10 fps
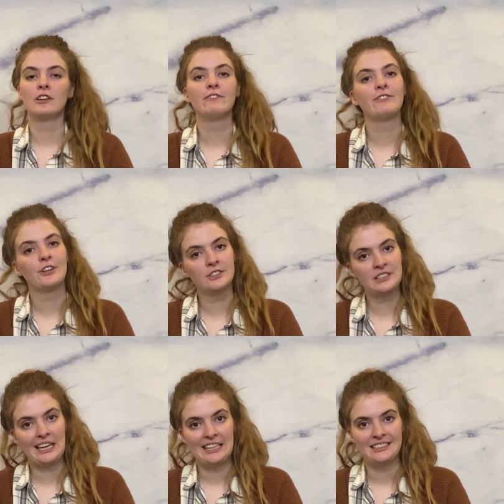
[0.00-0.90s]
the
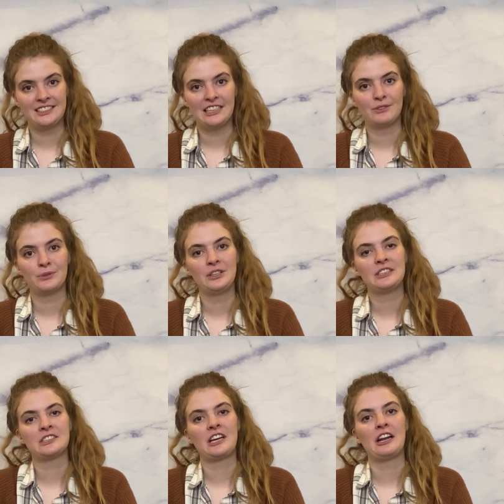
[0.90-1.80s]
first instant really
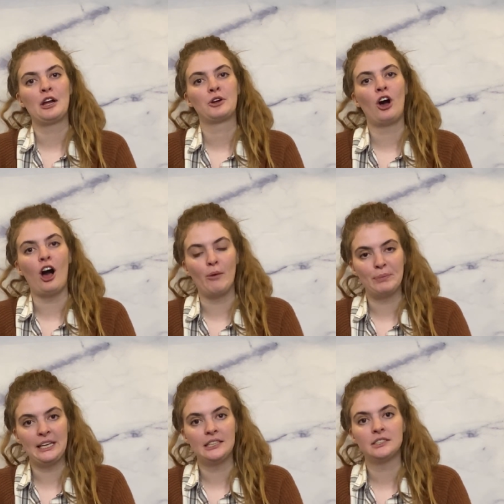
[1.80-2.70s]
just kind of
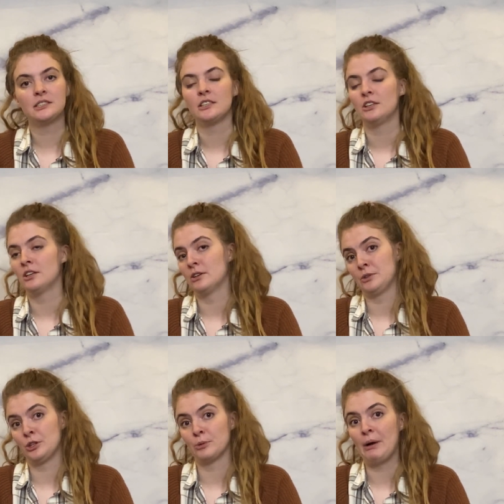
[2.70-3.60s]
copies
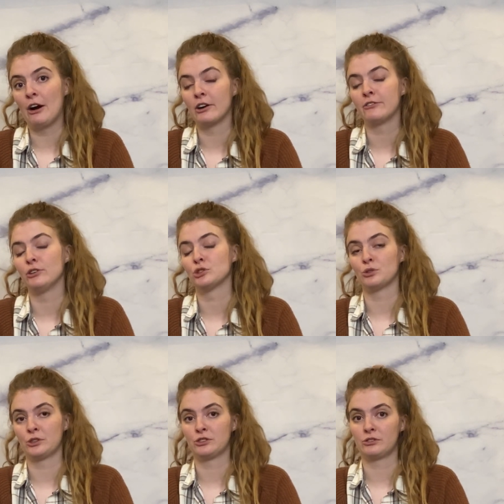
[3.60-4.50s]
your powerful
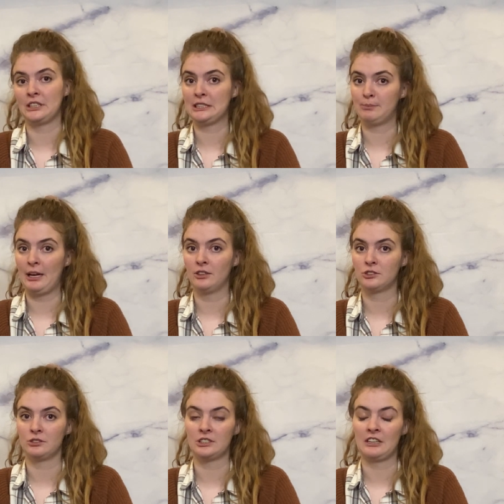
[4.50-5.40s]
sorcery spell.
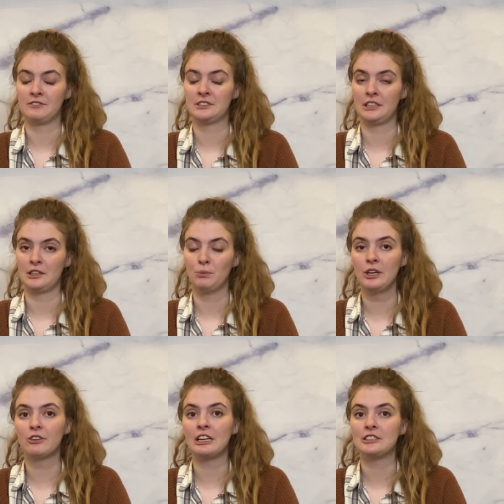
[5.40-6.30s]
So instead of stealing
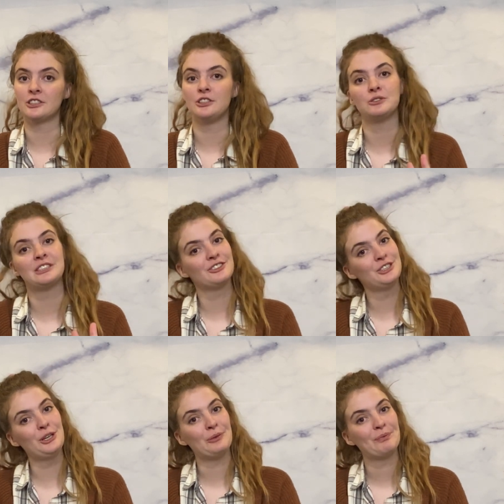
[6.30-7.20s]
1 creature, you steal
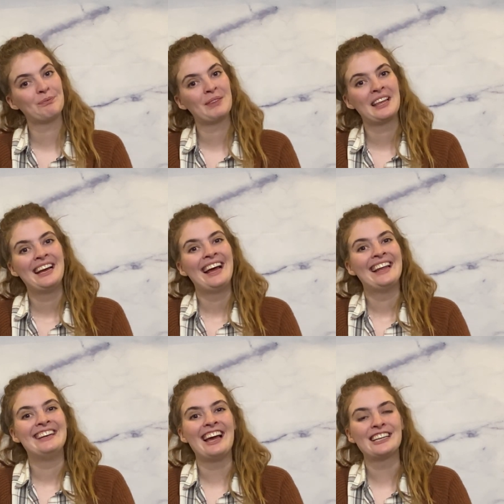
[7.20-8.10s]
2.
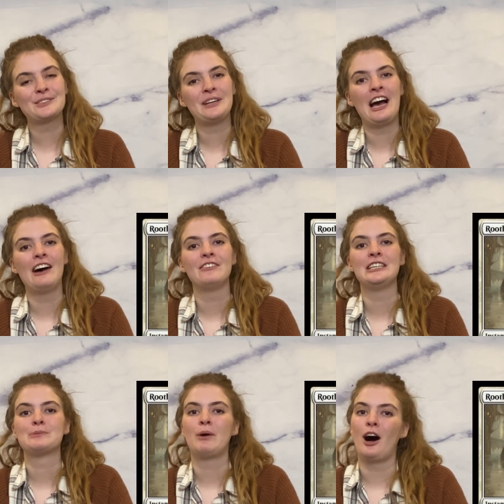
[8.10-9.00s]
Next we have
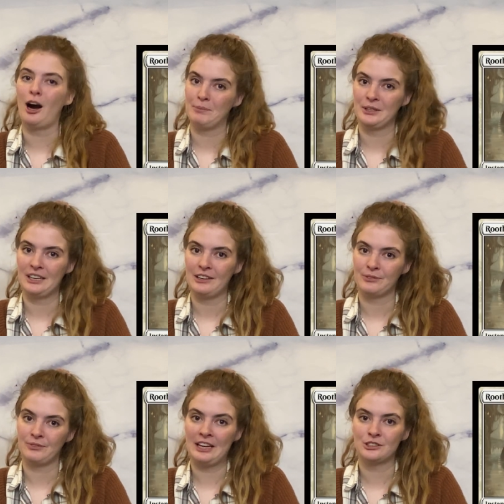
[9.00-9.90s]
is populate,
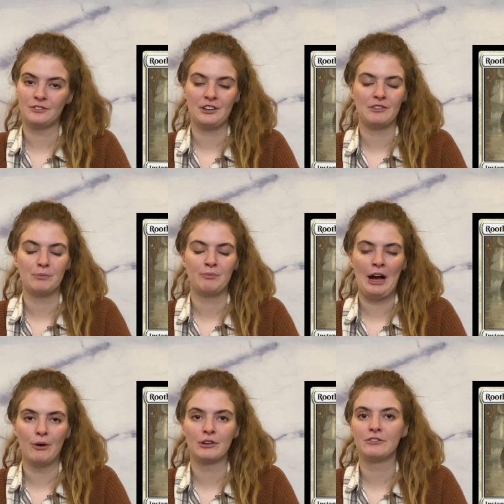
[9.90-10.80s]
right? So if you have a
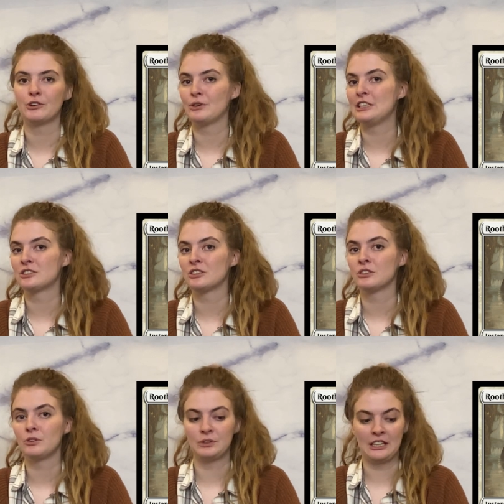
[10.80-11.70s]
powerful
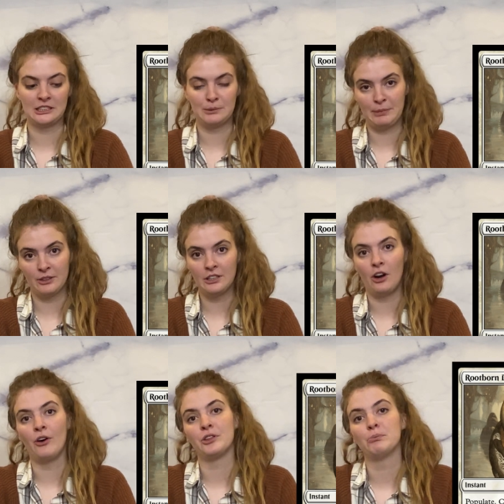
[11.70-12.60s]
creature that's a
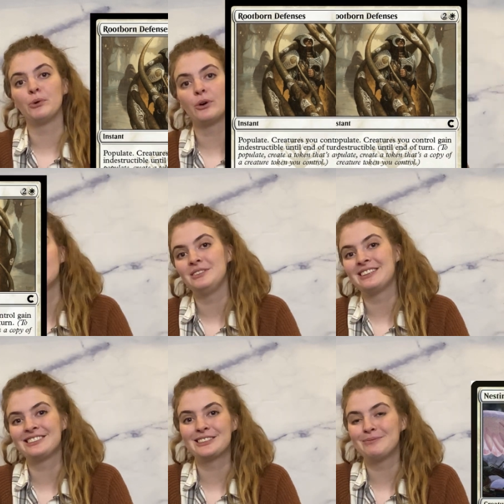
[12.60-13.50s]
spirit on the board, you
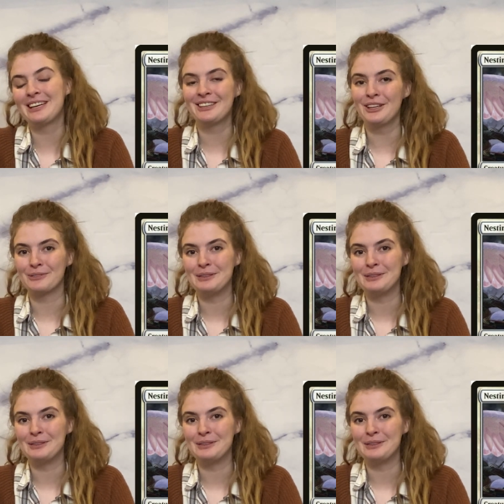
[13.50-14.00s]
can just make another